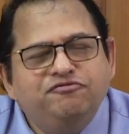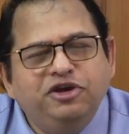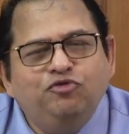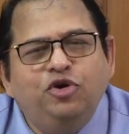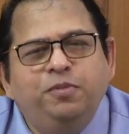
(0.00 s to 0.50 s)

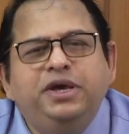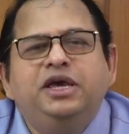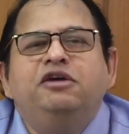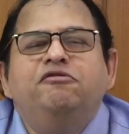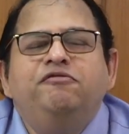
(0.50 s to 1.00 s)
we would
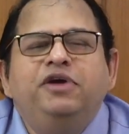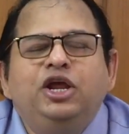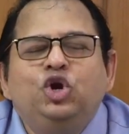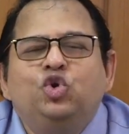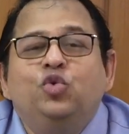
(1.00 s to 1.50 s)
be
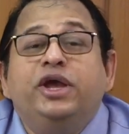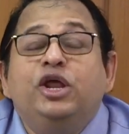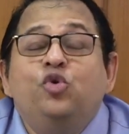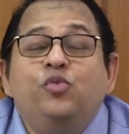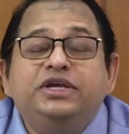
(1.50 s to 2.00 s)
willing to
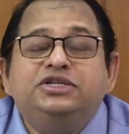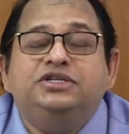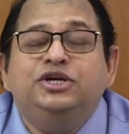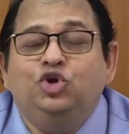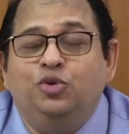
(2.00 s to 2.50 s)

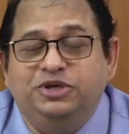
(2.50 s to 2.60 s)
invest in your